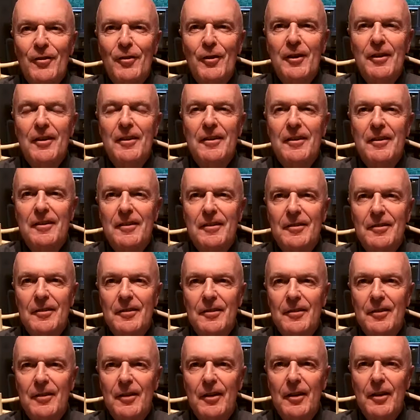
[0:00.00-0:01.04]
Greetings
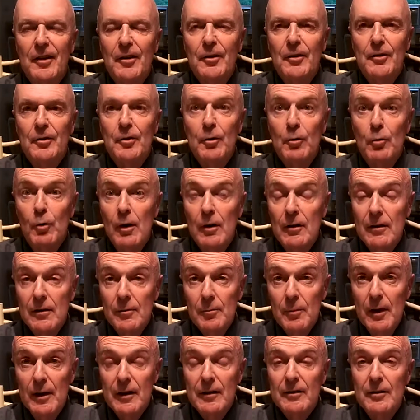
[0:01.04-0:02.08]
and welcome
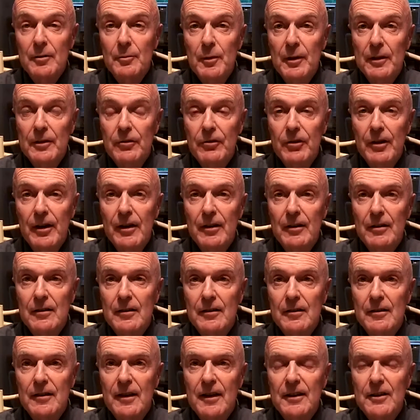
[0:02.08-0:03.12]
back to my channel,
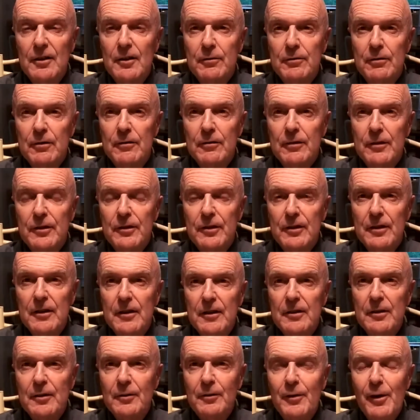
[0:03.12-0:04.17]
and thank you for visiting.
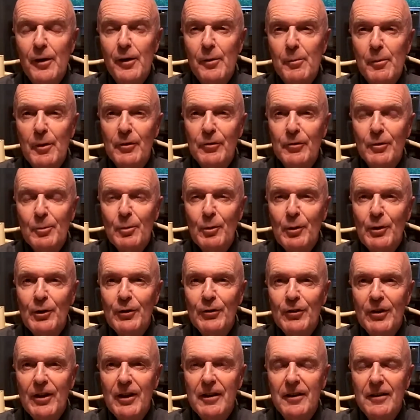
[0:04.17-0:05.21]
It's very much
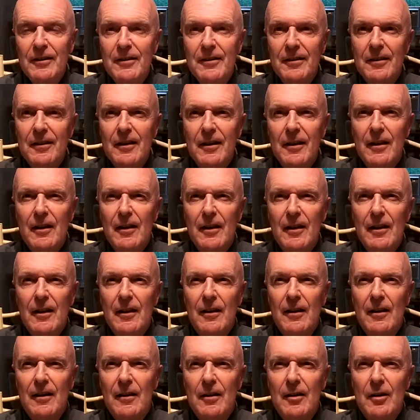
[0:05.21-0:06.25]
appreciated.
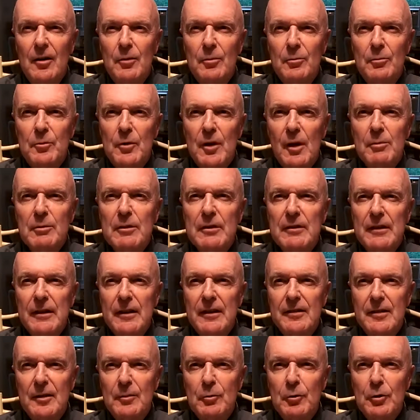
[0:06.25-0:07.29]
A couple of things
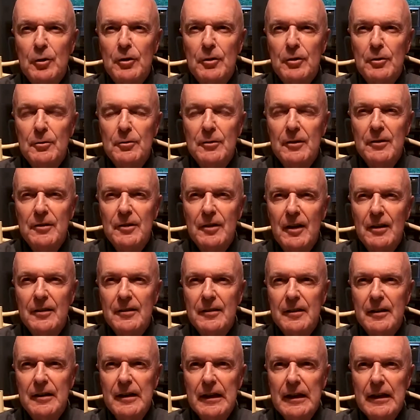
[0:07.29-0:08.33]
I'm going to discuss
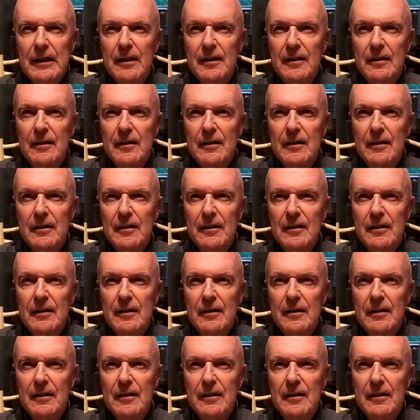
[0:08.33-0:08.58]
today.